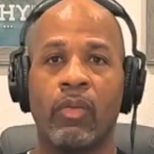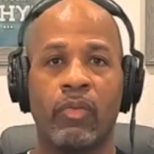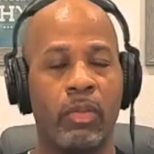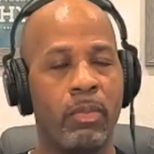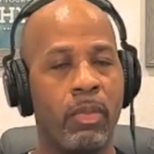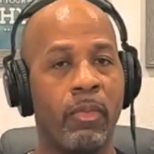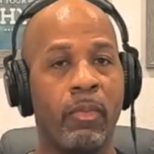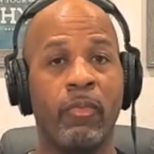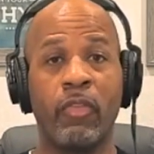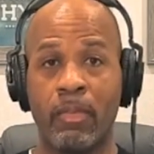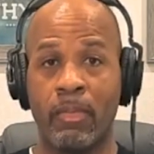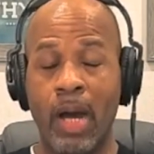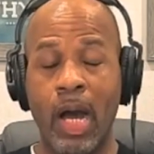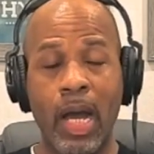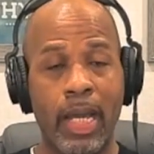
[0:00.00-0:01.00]

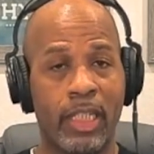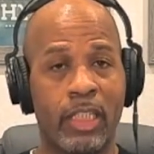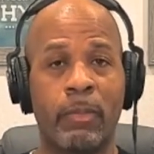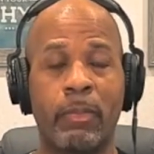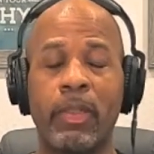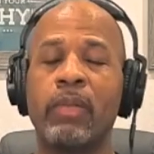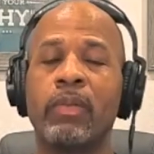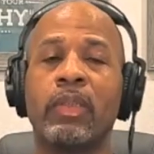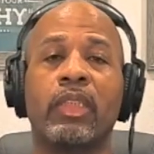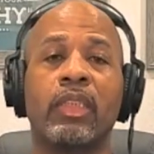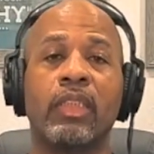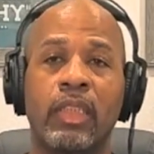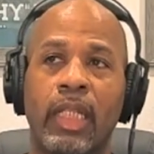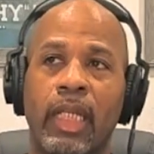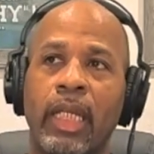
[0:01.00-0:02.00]
from my
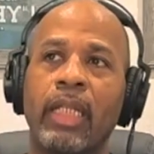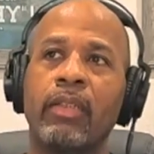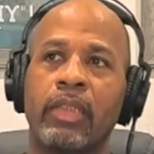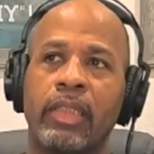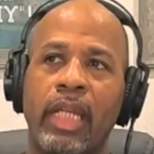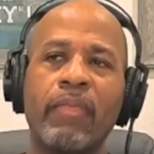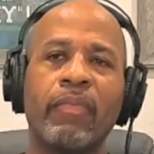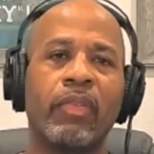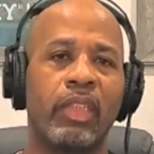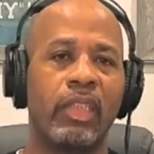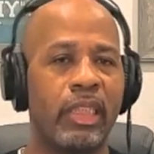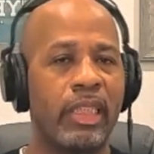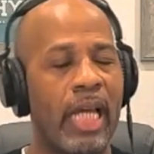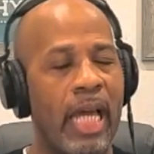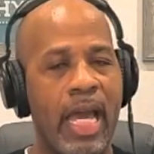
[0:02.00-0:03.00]
experiences, it
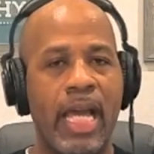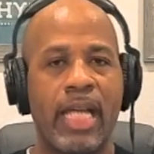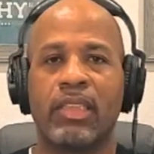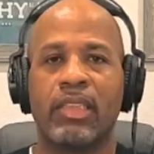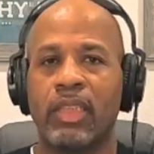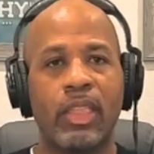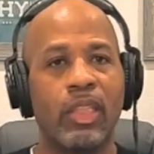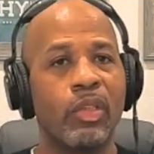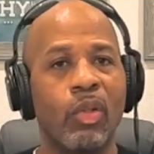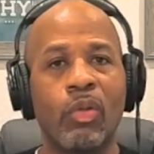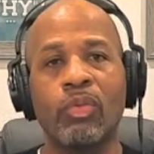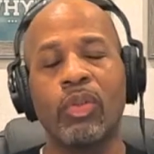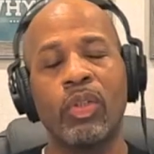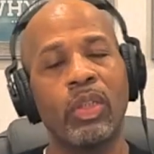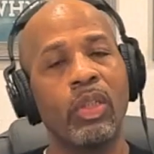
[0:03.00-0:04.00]
definitely adds years
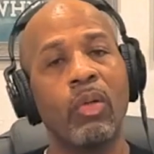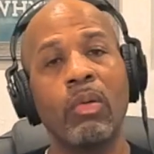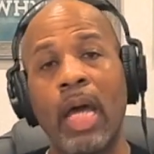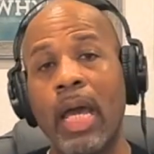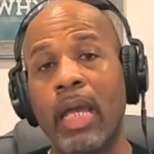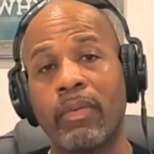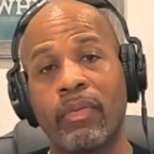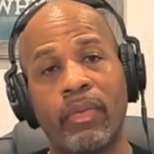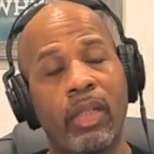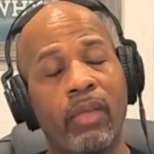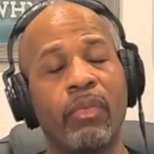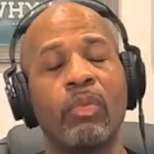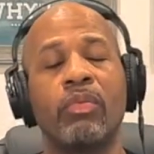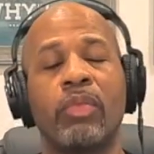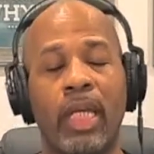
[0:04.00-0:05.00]
onto your life
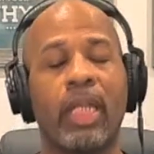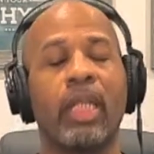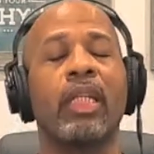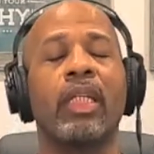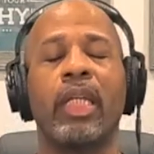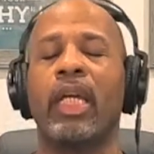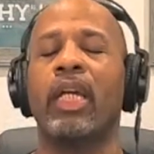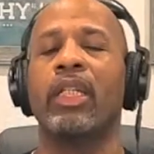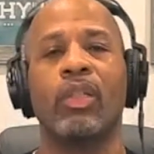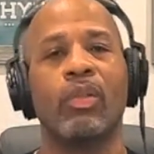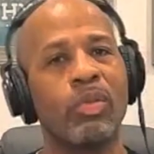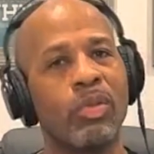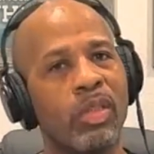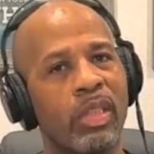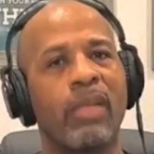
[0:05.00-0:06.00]
if you're taking care of
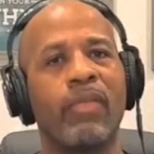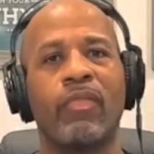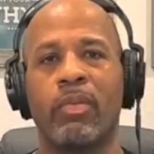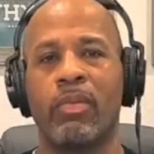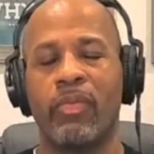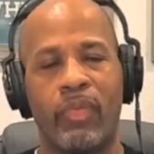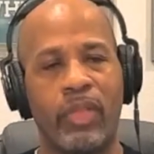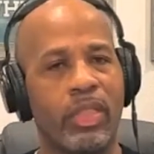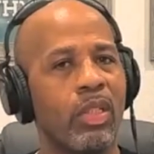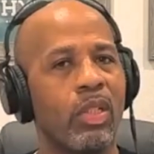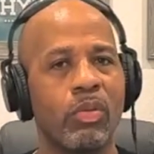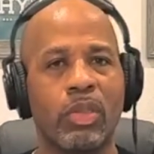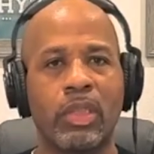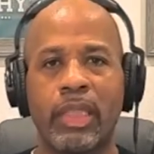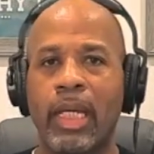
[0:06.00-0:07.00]
yourself from a
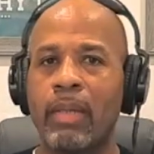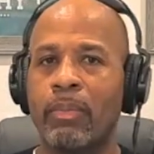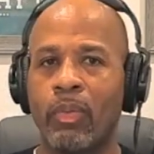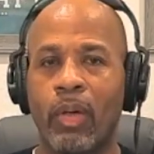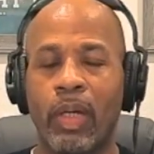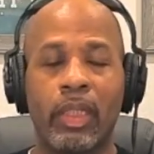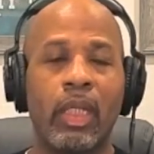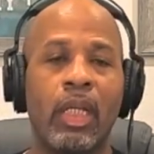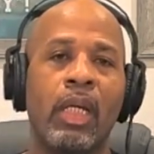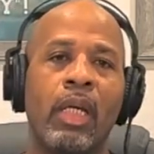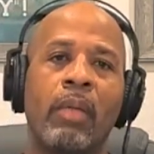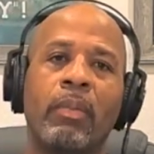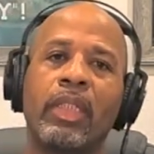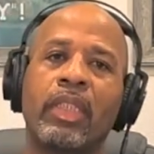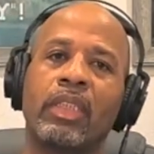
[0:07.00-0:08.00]
physical standpoint.
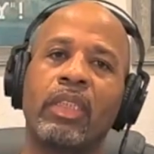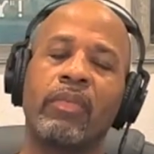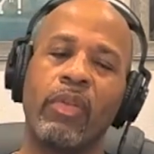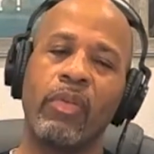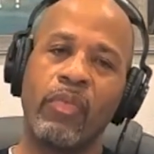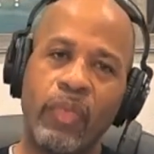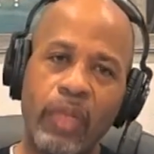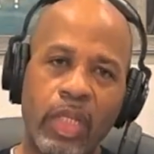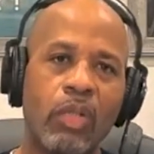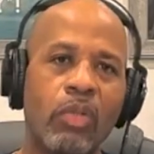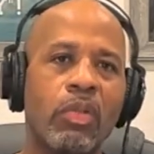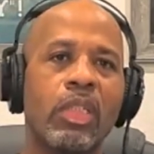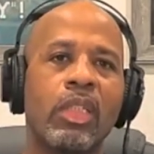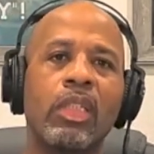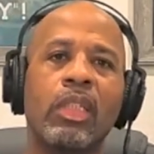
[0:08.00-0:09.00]
Because if you
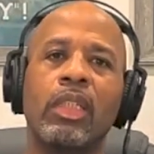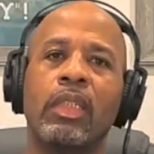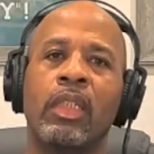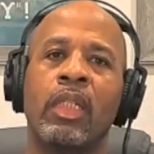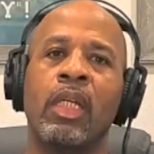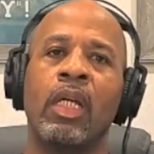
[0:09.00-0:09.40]
feel good